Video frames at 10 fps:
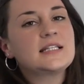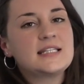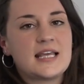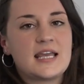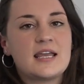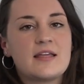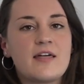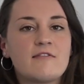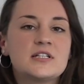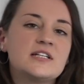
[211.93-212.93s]
see,
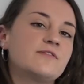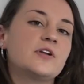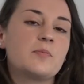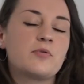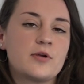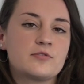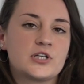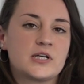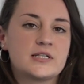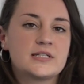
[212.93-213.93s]
there are different
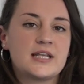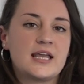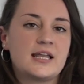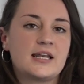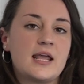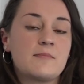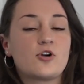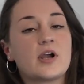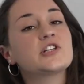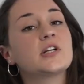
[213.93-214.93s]
approaches in
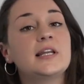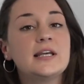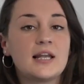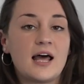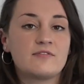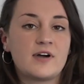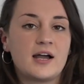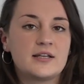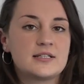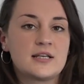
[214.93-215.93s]
immigration legal
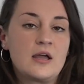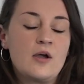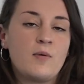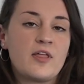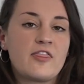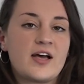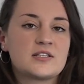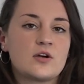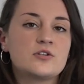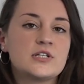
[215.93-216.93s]
advice, whether
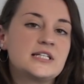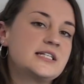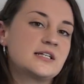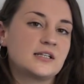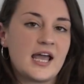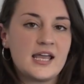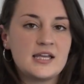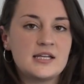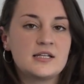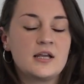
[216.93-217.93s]
that's under legal
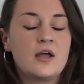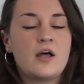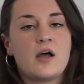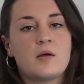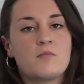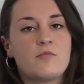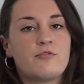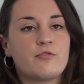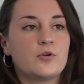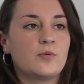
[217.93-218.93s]
aid,
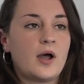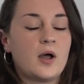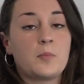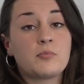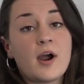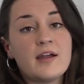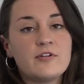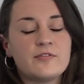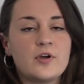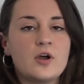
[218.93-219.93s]
through a
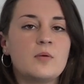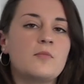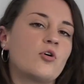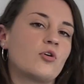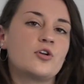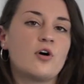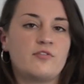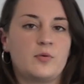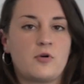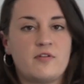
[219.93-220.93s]
private firm or a
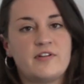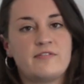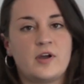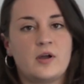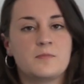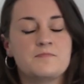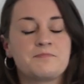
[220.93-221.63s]
not-for-profit firm.